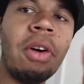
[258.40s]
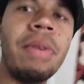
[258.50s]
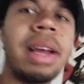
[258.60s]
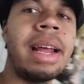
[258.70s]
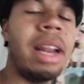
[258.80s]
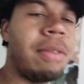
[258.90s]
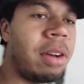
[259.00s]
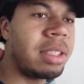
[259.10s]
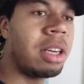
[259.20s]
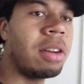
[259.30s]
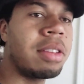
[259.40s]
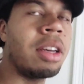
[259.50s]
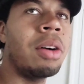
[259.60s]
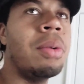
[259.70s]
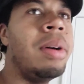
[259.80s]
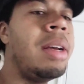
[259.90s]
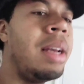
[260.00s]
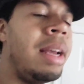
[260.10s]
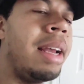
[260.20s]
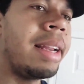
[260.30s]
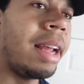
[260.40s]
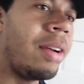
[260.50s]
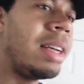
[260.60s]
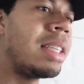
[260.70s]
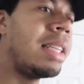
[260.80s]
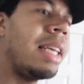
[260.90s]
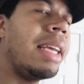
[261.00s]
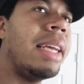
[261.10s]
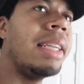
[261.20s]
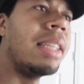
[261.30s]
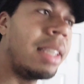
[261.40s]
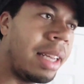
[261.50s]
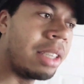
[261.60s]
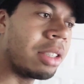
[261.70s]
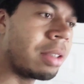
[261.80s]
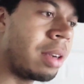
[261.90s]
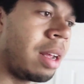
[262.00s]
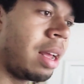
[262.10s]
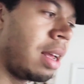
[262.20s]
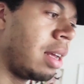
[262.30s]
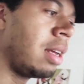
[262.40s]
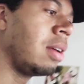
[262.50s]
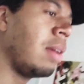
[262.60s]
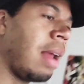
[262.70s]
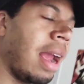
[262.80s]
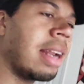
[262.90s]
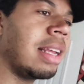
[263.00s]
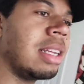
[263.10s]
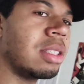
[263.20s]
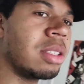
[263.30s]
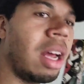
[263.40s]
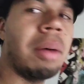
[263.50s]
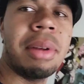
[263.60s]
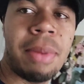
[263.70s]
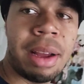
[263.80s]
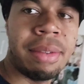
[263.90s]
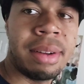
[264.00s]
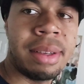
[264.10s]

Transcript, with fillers: we get ahead of ourselves though, there is indeed the teacher, Andy's zombie wife.